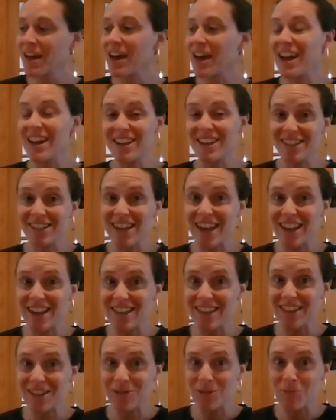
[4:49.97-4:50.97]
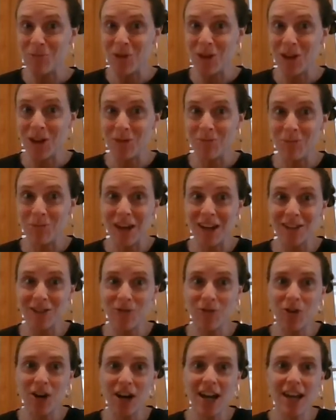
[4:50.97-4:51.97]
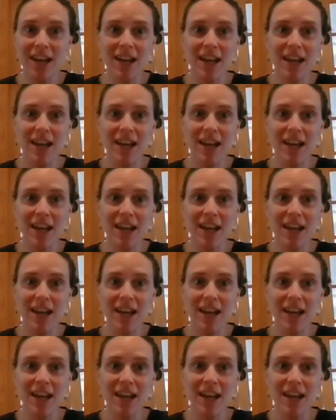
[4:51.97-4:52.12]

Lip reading: I decided this would be a good place for it.